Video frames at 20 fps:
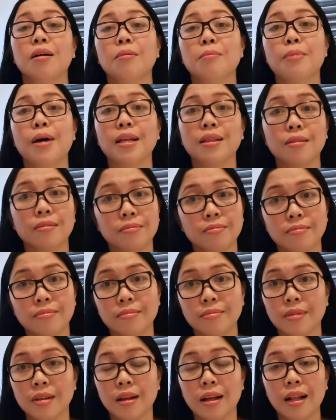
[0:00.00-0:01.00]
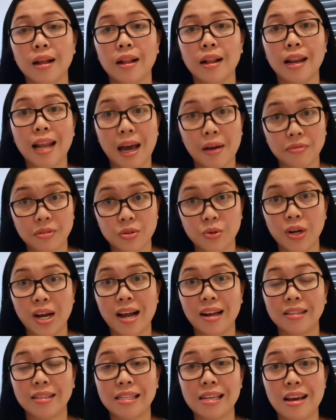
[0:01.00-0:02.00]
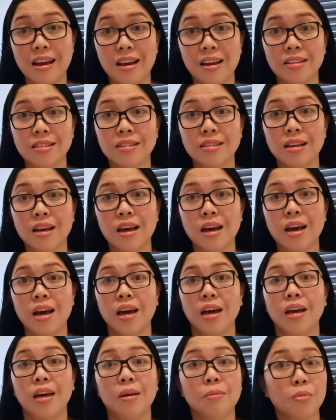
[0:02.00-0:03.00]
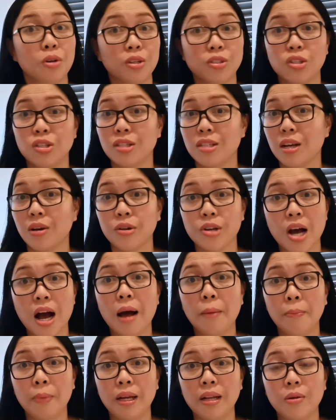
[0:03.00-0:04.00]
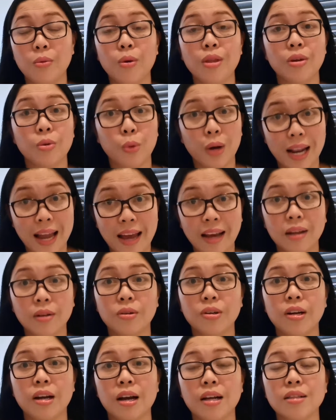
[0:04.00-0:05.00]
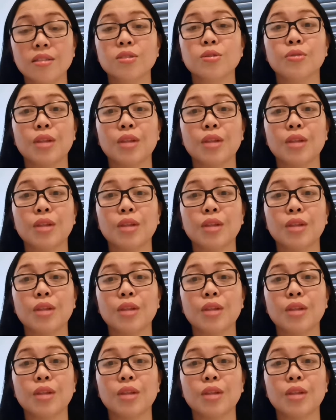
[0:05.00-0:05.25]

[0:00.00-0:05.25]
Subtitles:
But life's reality is emergency could happen whether we like it or not.